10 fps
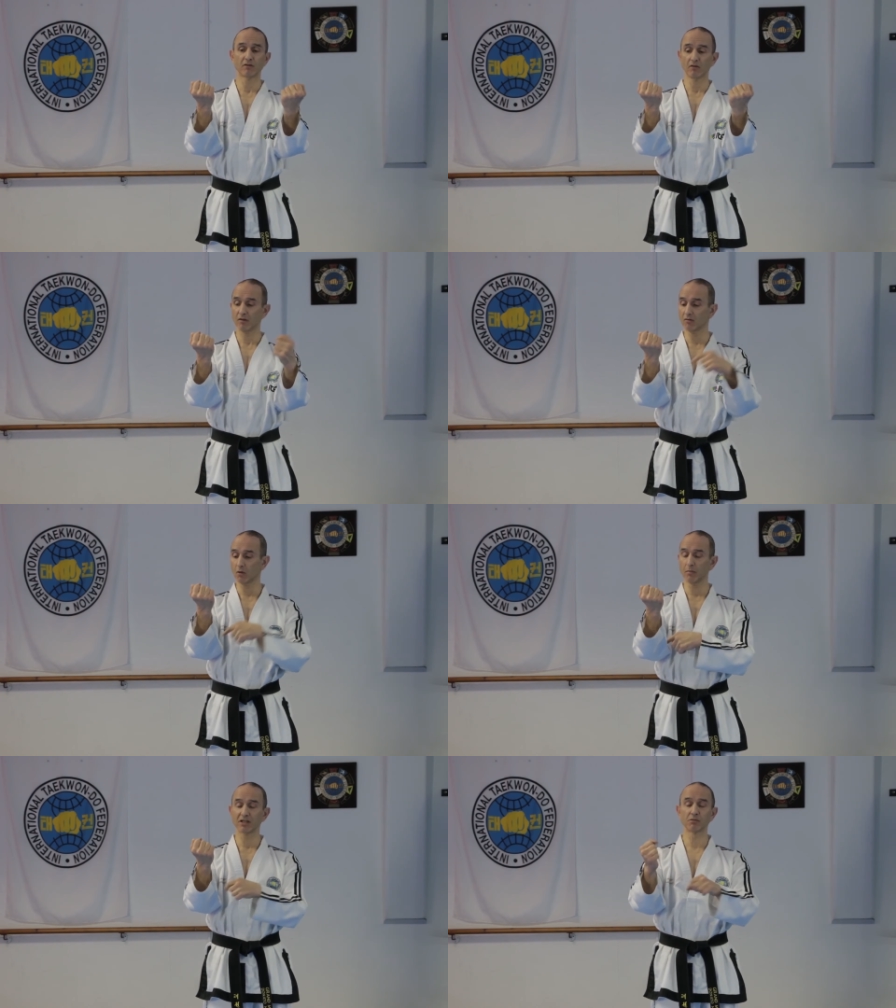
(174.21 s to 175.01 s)
So there's
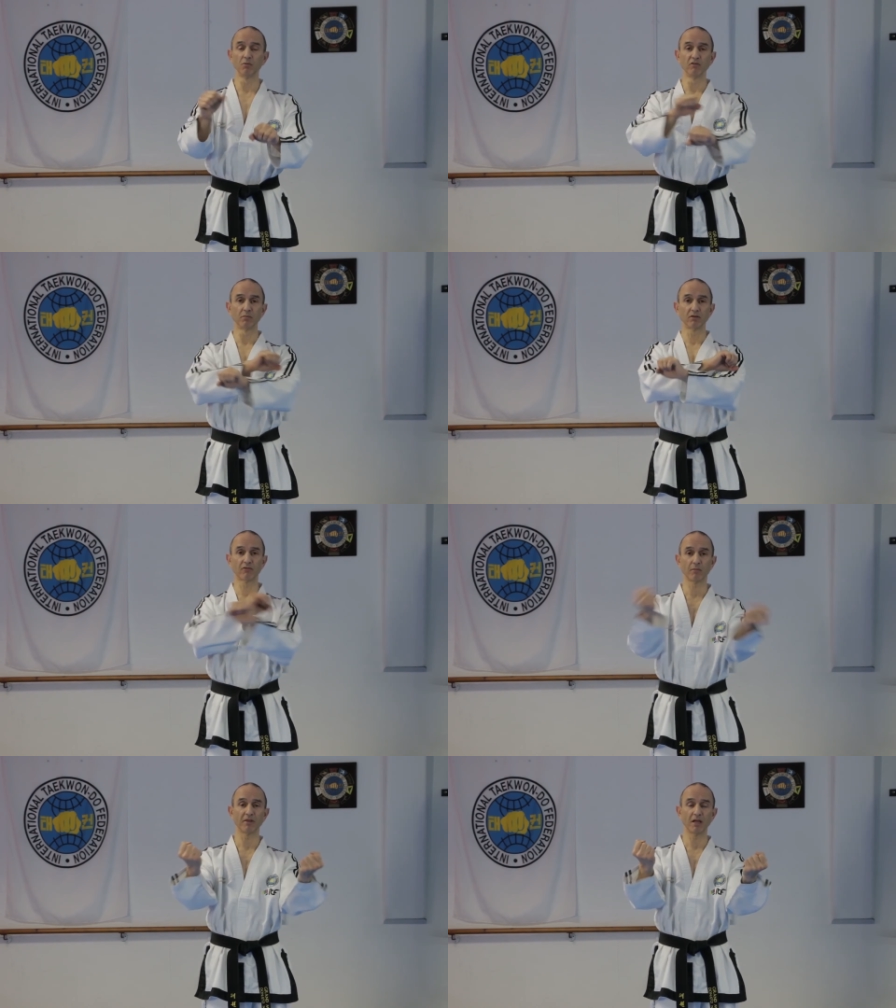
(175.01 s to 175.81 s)
not much movement
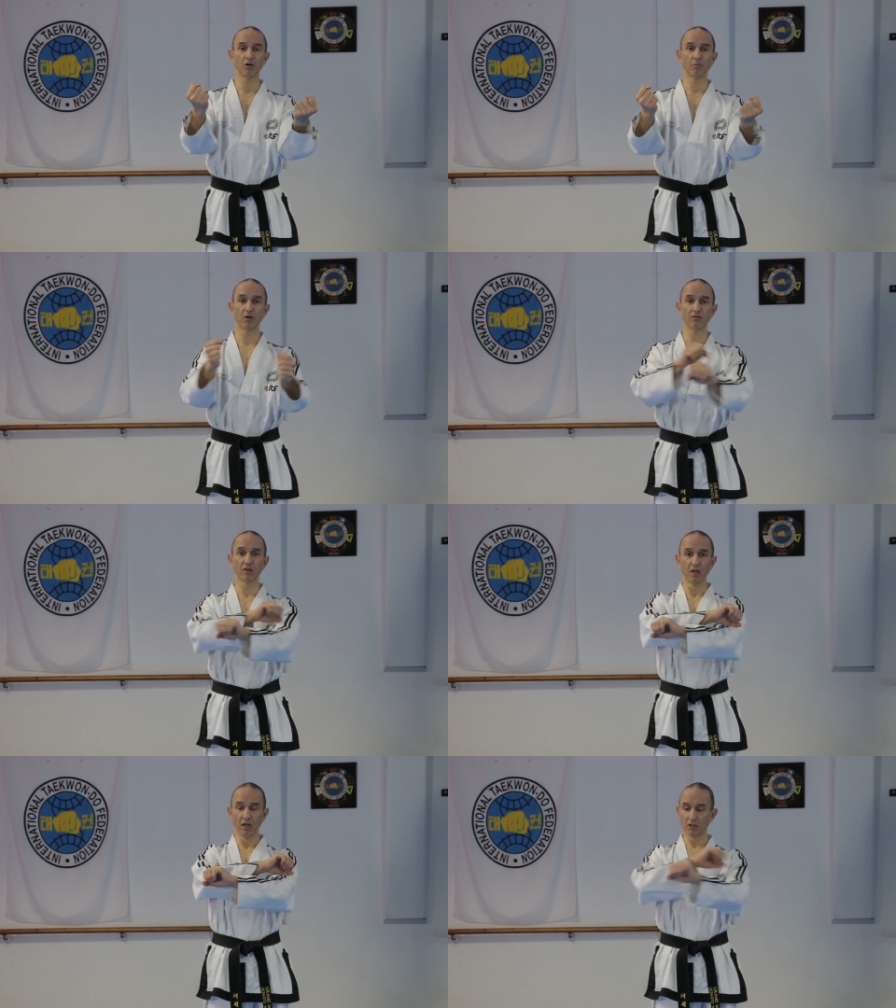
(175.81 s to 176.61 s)
from the elbows,
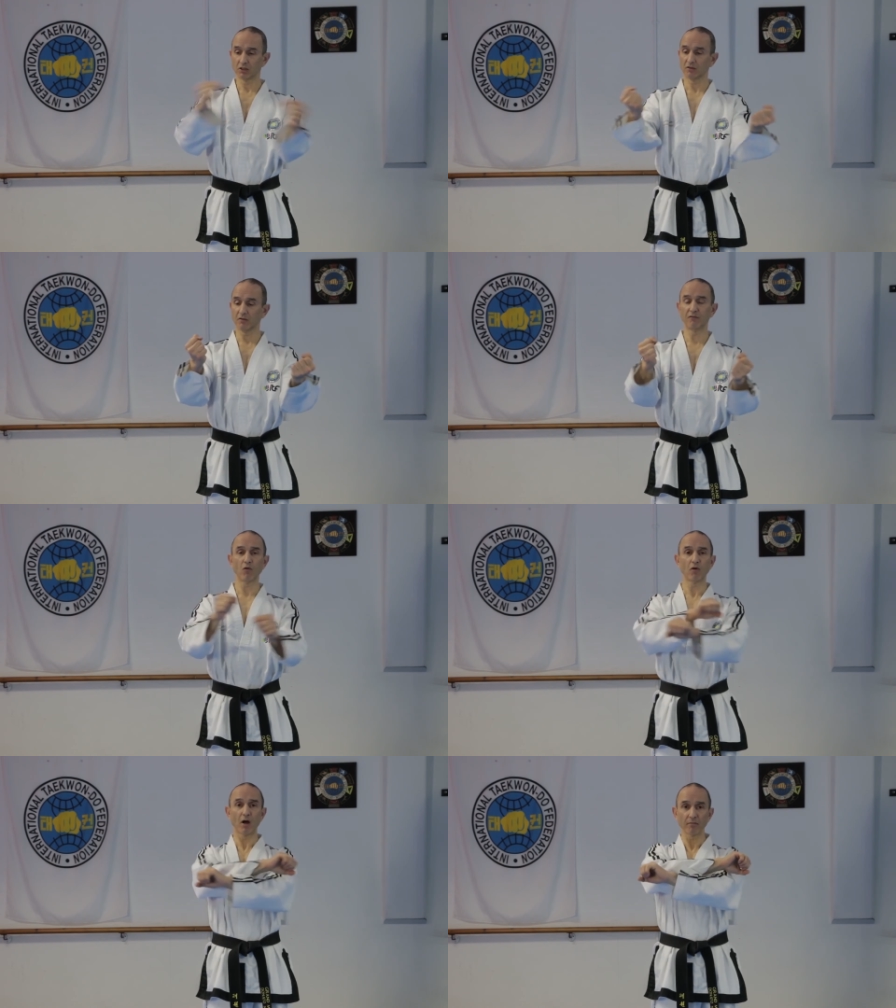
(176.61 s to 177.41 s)
just the
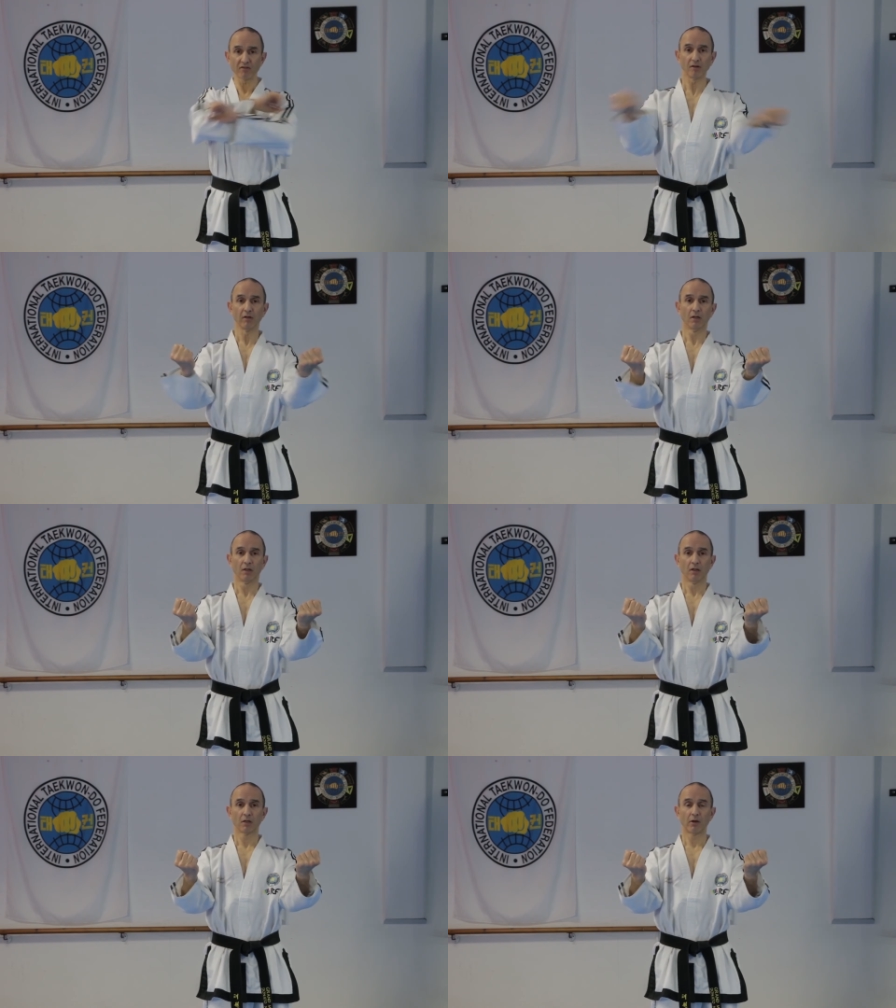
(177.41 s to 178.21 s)
forearms
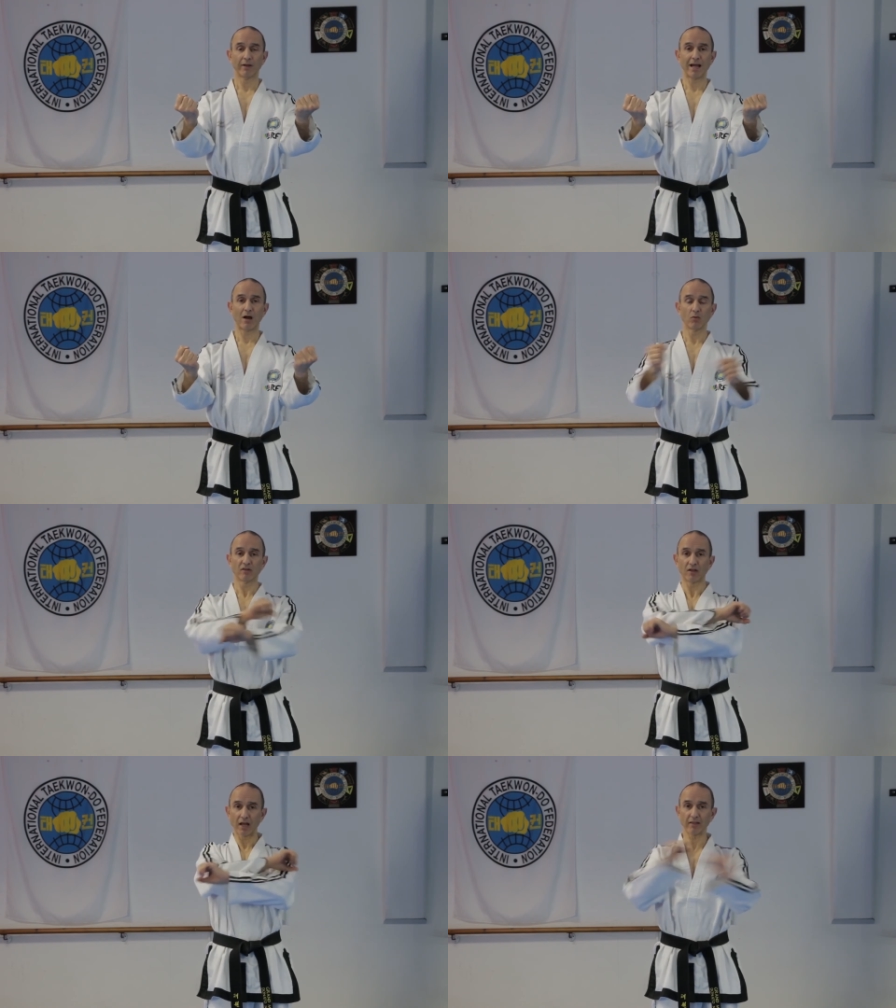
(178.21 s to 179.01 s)
going
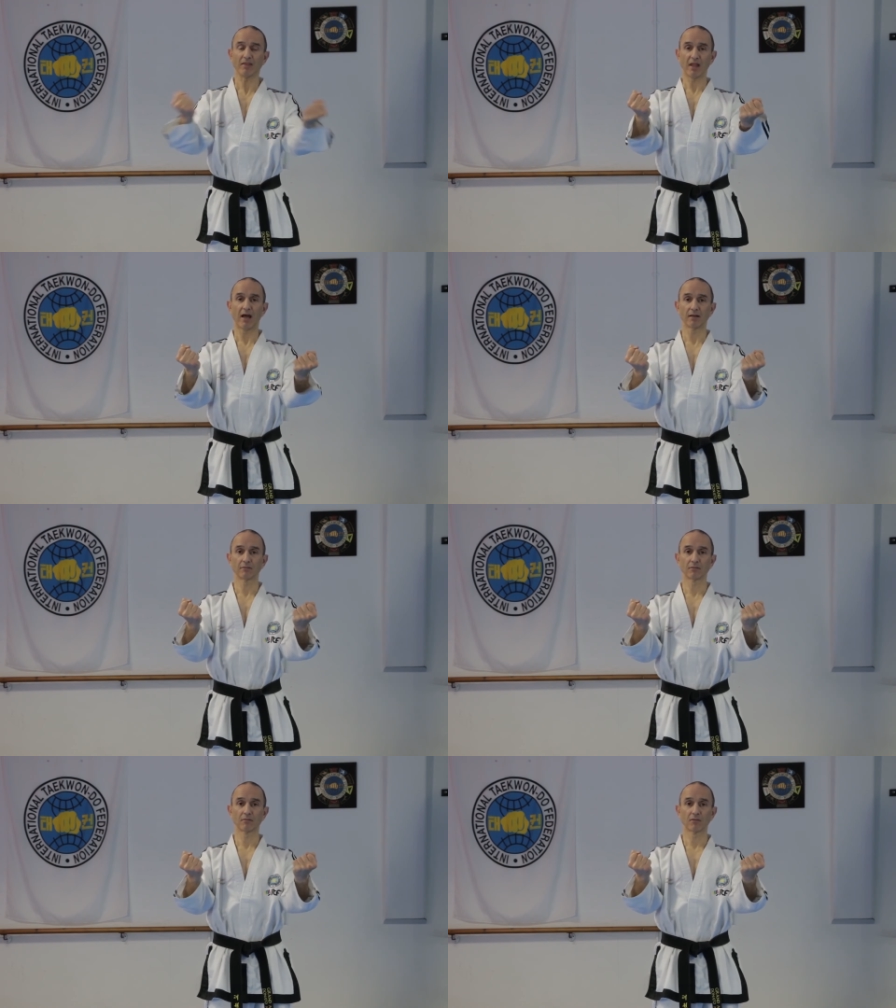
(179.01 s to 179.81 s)
outwards like that.
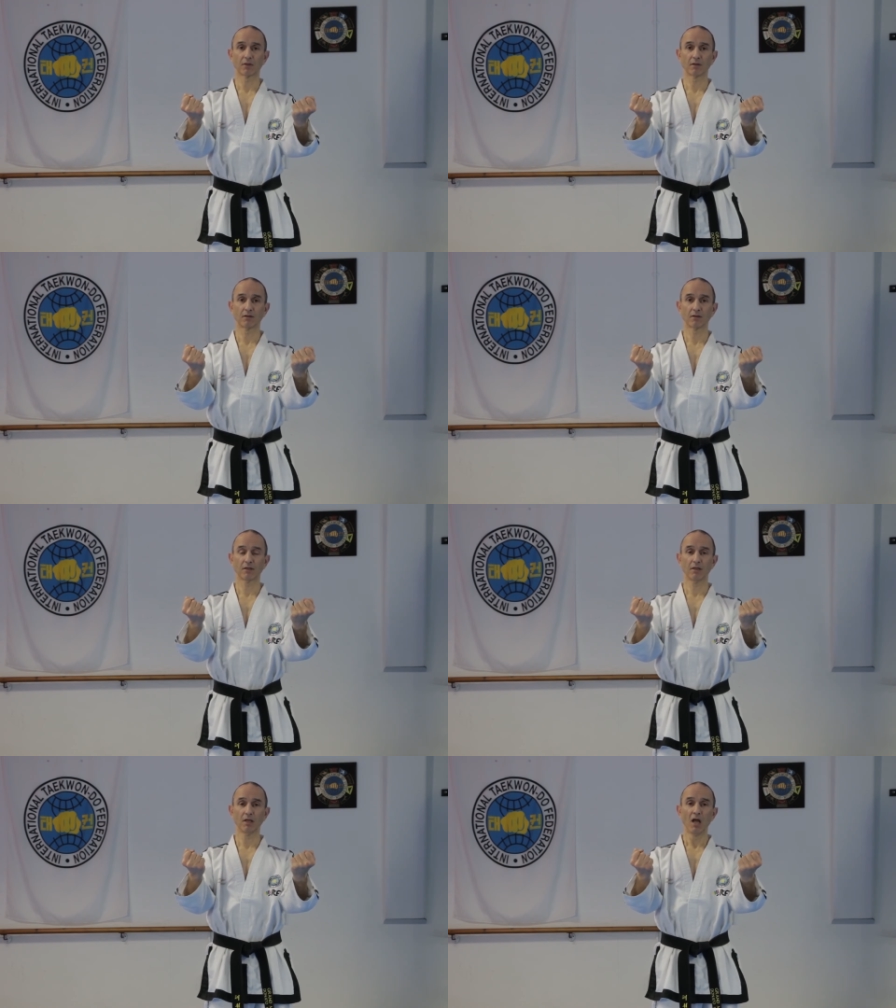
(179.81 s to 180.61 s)

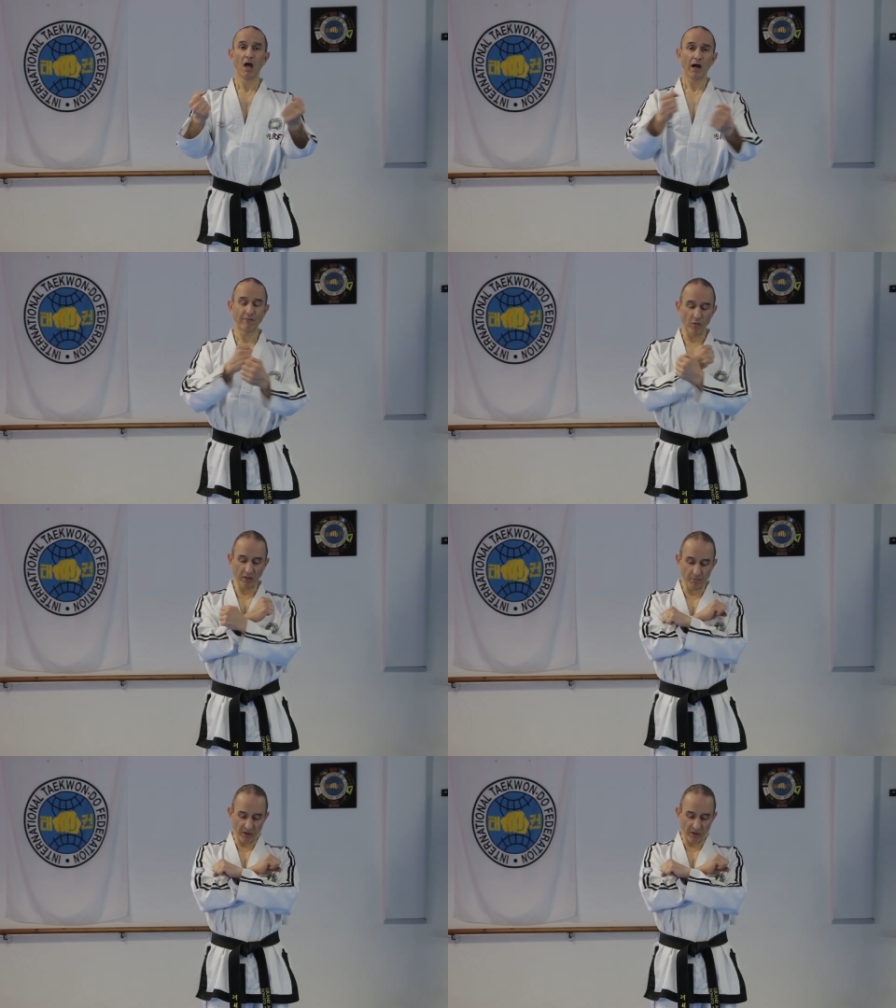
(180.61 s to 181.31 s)
Okay? Avoid